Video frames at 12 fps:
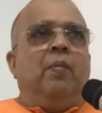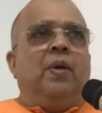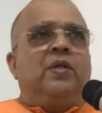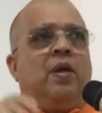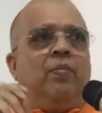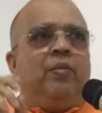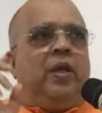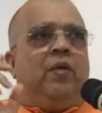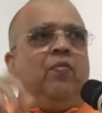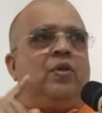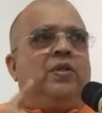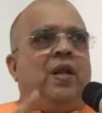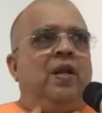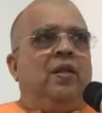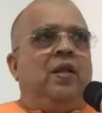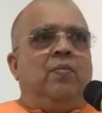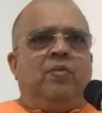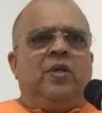But something was
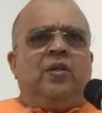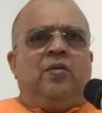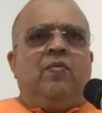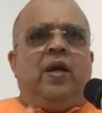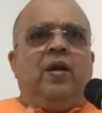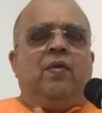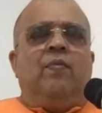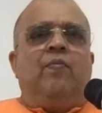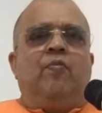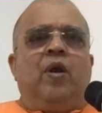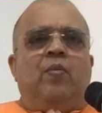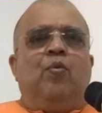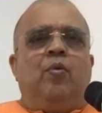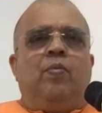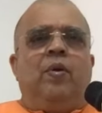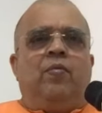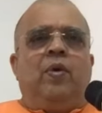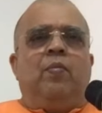telling them, just wait, one more.
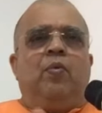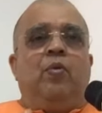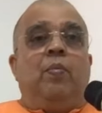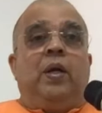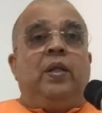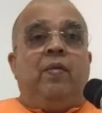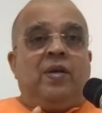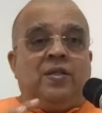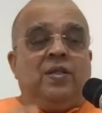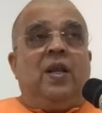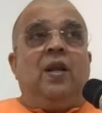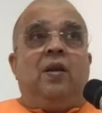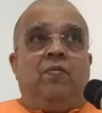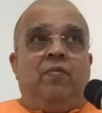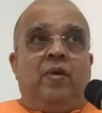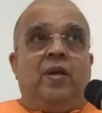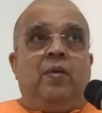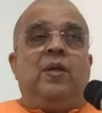But they were still
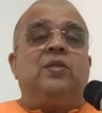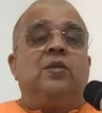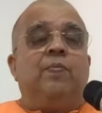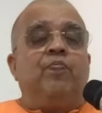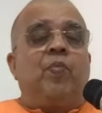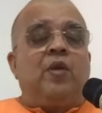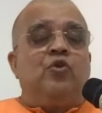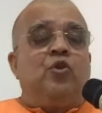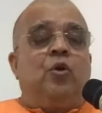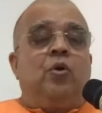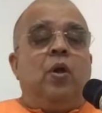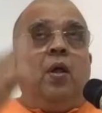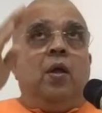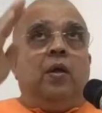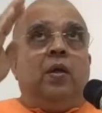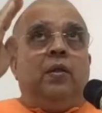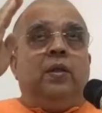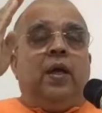very much. So
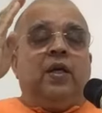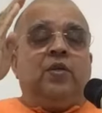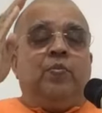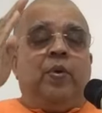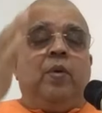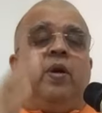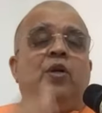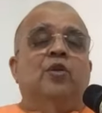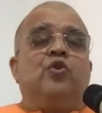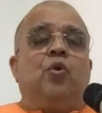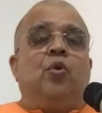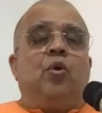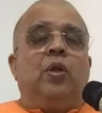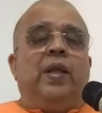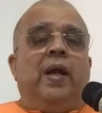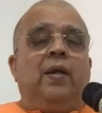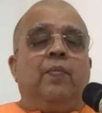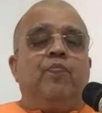the experiment showed
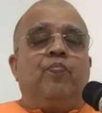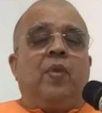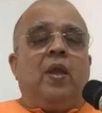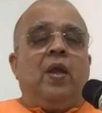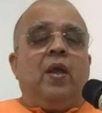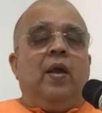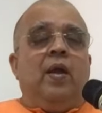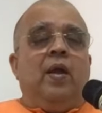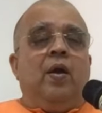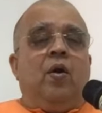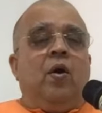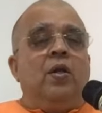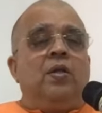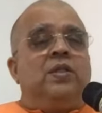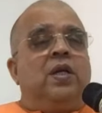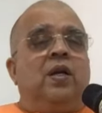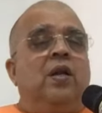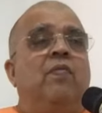that all
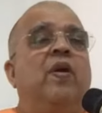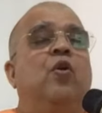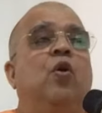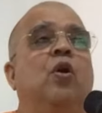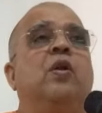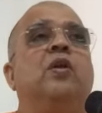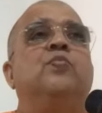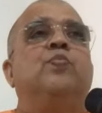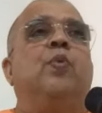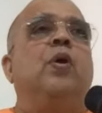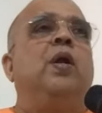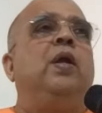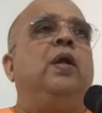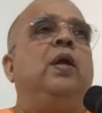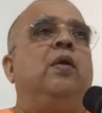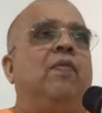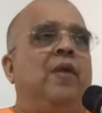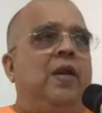children were not responding
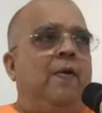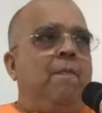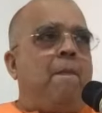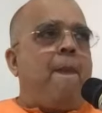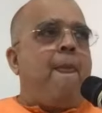equally.